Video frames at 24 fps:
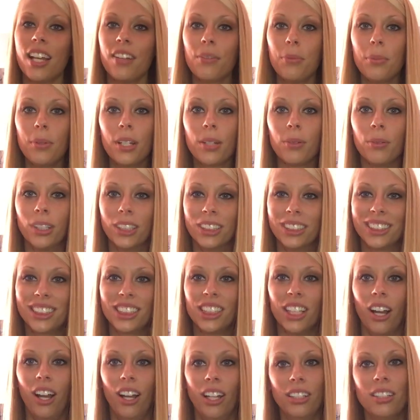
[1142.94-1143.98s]
Everybody wants
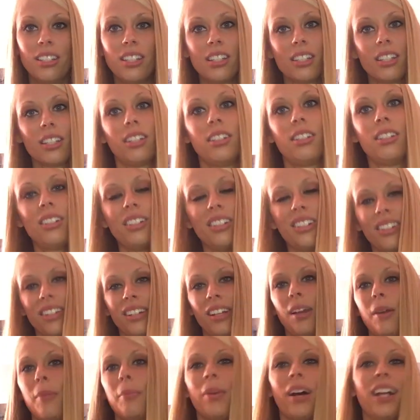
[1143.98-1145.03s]
guns.
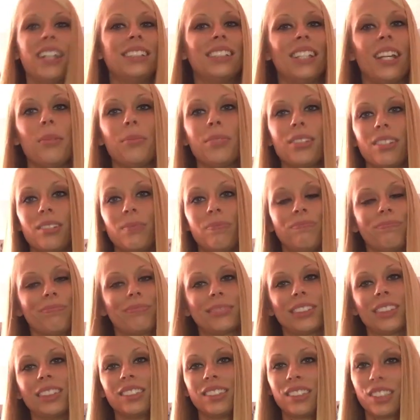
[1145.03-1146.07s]
Biceps,
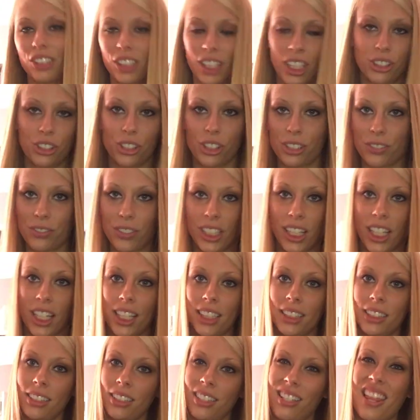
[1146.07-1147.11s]
they're not just for
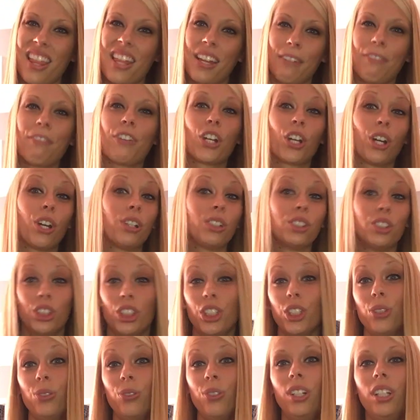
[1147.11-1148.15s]
guys, they're for girls
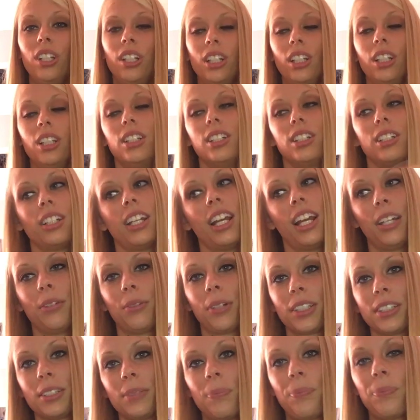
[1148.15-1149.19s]
too.
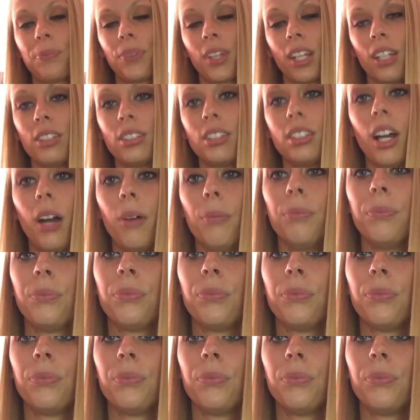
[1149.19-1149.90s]
Anyways, so